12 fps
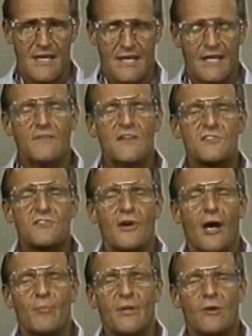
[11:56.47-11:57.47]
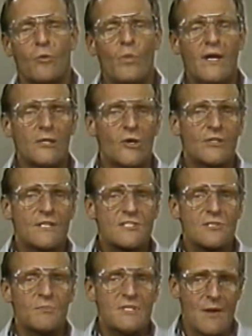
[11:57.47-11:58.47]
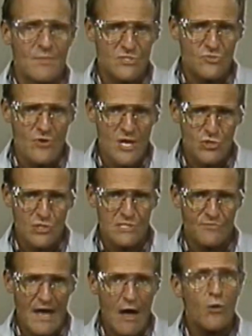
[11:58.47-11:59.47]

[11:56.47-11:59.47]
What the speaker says: In this topic, we looked at some demonstrations of how